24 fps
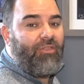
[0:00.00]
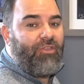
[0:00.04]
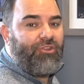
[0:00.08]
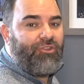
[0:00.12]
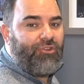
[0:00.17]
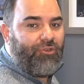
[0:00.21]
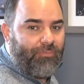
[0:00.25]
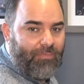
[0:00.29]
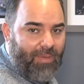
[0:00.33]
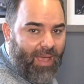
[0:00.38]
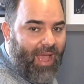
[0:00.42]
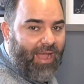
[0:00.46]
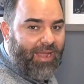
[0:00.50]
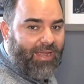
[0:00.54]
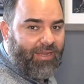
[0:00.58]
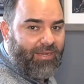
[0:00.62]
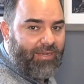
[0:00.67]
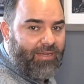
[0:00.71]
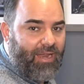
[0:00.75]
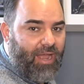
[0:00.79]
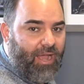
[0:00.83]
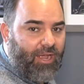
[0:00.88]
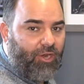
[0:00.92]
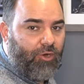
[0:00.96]
that your back and
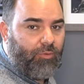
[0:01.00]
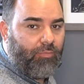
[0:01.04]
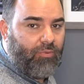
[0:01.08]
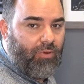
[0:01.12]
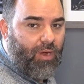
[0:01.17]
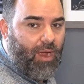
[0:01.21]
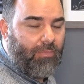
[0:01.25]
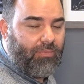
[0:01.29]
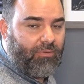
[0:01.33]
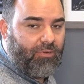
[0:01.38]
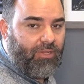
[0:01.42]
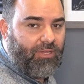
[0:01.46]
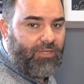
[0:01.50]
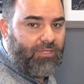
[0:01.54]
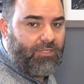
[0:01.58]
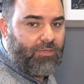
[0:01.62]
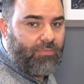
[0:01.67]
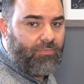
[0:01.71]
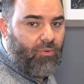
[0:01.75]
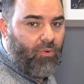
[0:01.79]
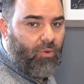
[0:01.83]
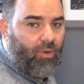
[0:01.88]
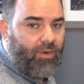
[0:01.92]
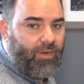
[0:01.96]
neck are properly
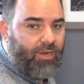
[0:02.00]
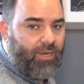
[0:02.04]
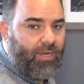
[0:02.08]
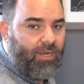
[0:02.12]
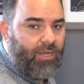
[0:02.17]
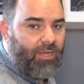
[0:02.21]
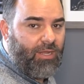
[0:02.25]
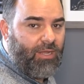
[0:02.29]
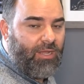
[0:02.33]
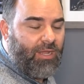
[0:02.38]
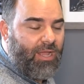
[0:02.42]
supported,